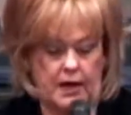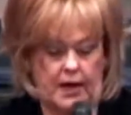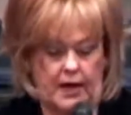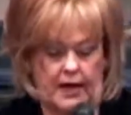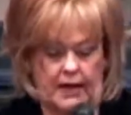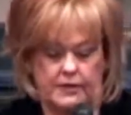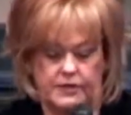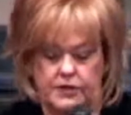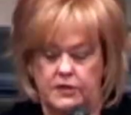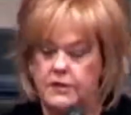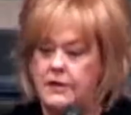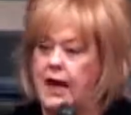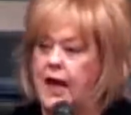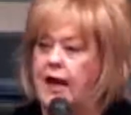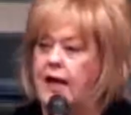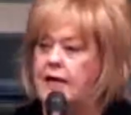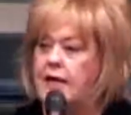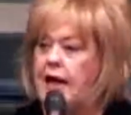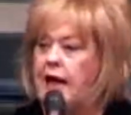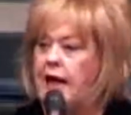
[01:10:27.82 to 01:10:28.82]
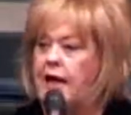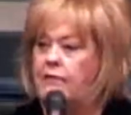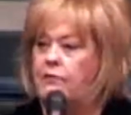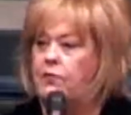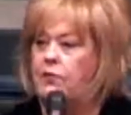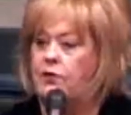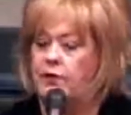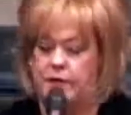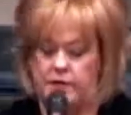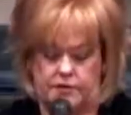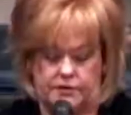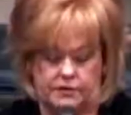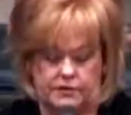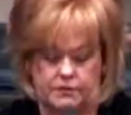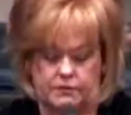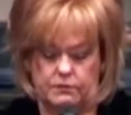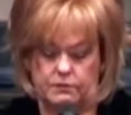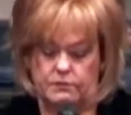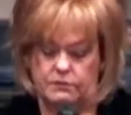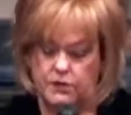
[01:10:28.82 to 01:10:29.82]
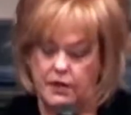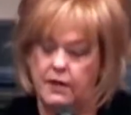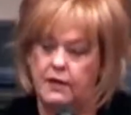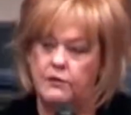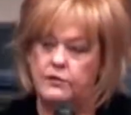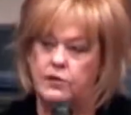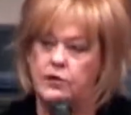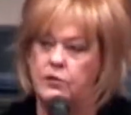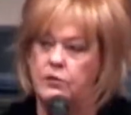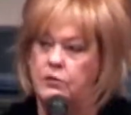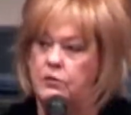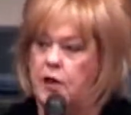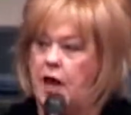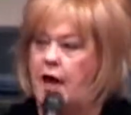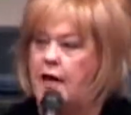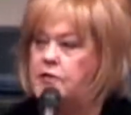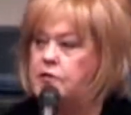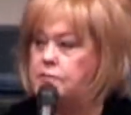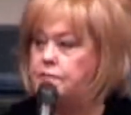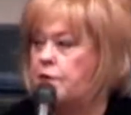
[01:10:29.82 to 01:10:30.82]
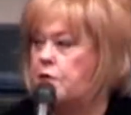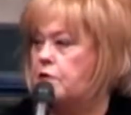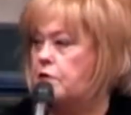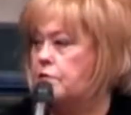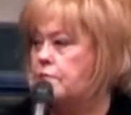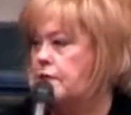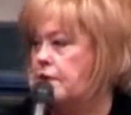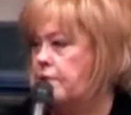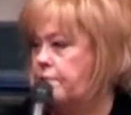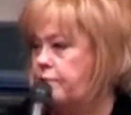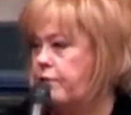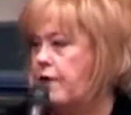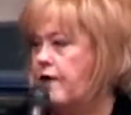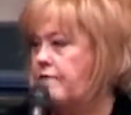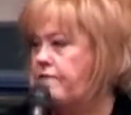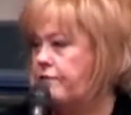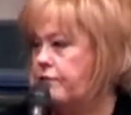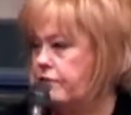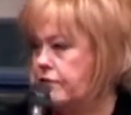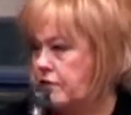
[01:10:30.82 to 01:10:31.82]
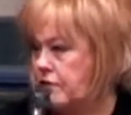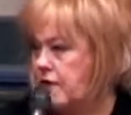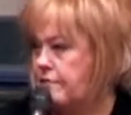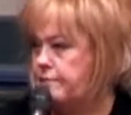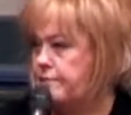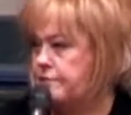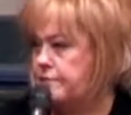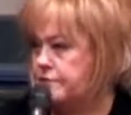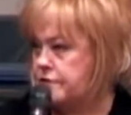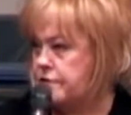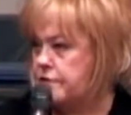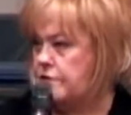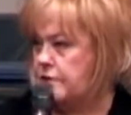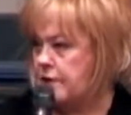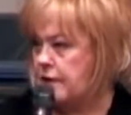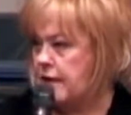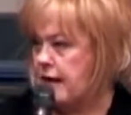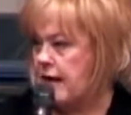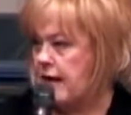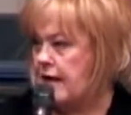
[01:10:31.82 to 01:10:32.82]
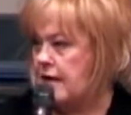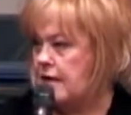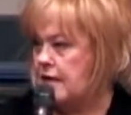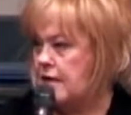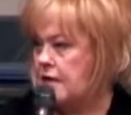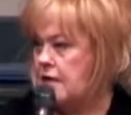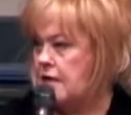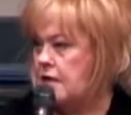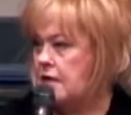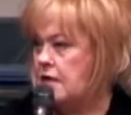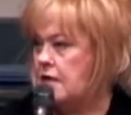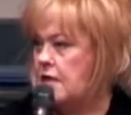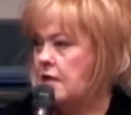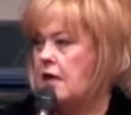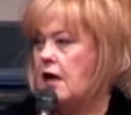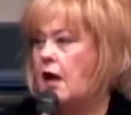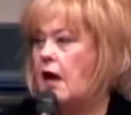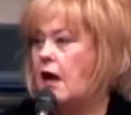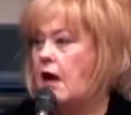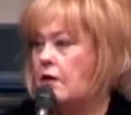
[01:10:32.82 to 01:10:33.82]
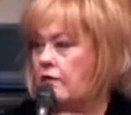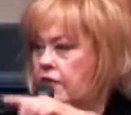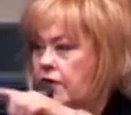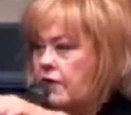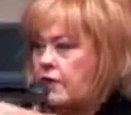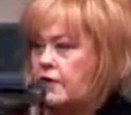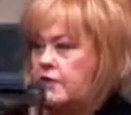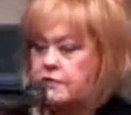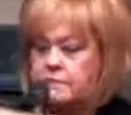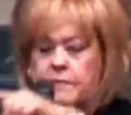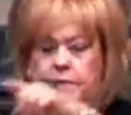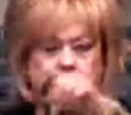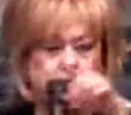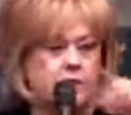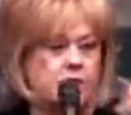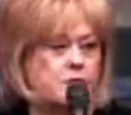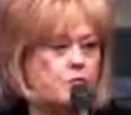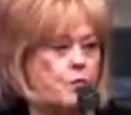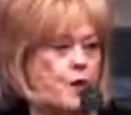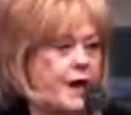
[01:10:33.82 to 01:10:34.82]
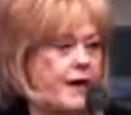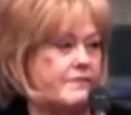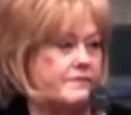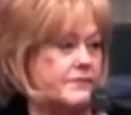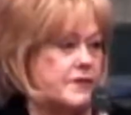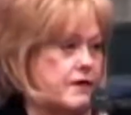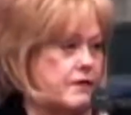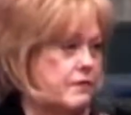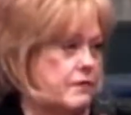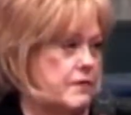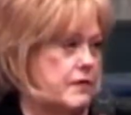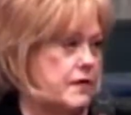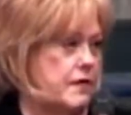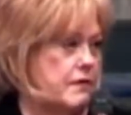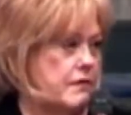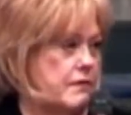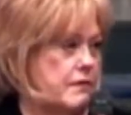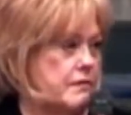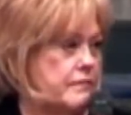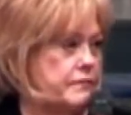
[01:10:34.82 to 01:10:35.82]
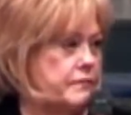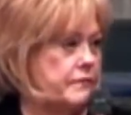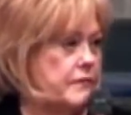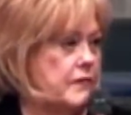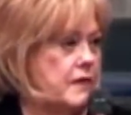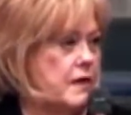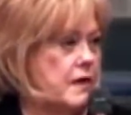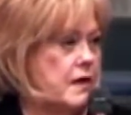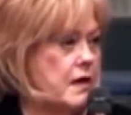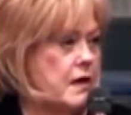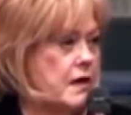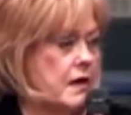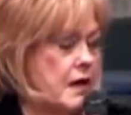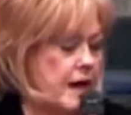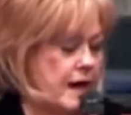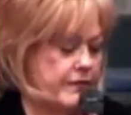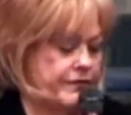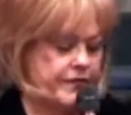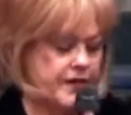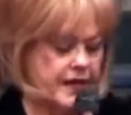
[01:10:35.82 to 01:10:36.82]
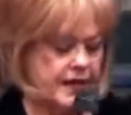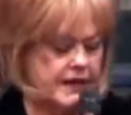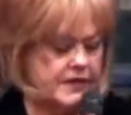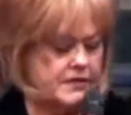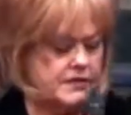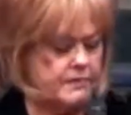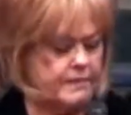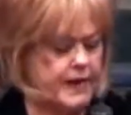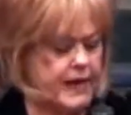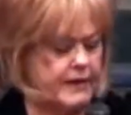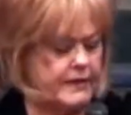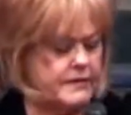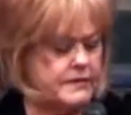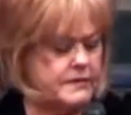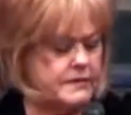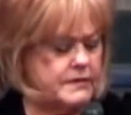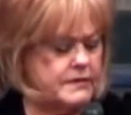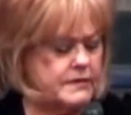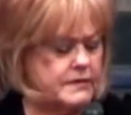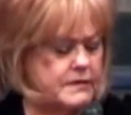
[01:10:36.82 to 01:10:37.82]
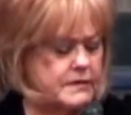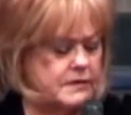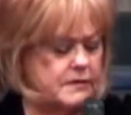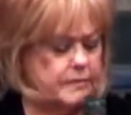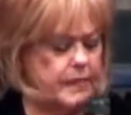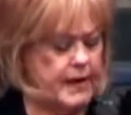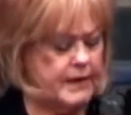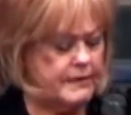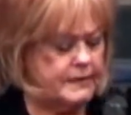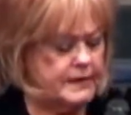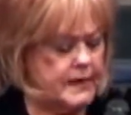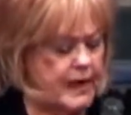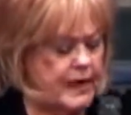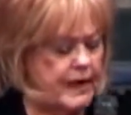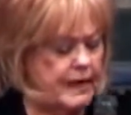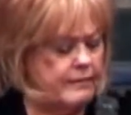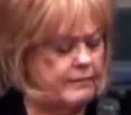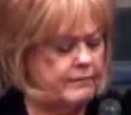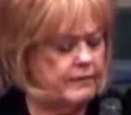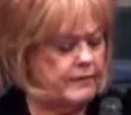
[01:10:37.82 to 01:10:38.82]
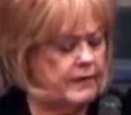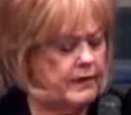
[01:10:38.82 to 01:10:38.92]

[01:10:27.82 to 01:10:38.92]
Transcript: And tonight I wanted to tell you God spoke to me to pray for the couples here tonight. All the husbands and wives that are here, I think it's about it's about time.